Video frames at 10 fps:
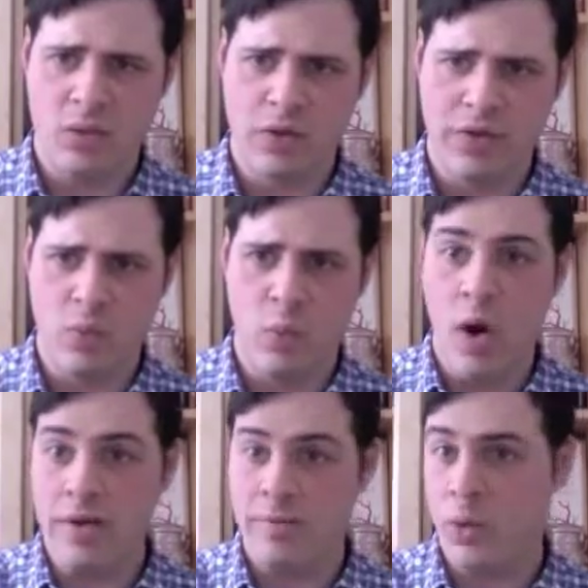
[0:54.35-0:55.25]
worth
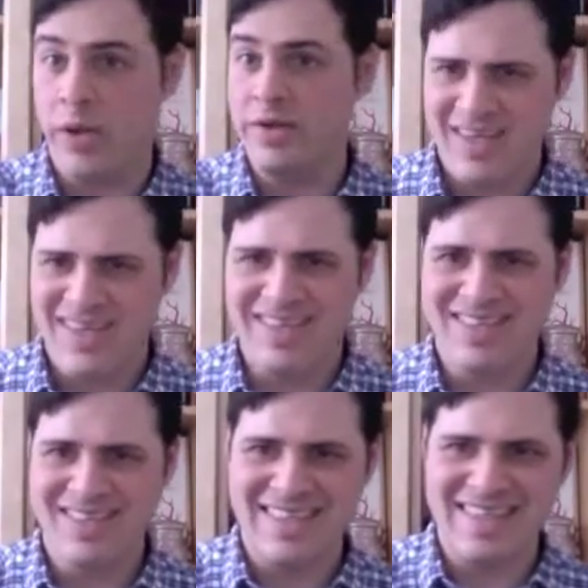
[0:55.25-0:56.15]
1 point. This
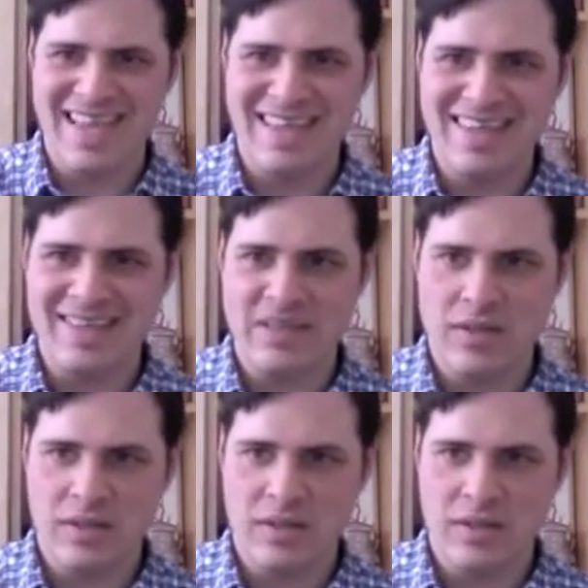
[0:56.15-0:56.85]
is a zealot.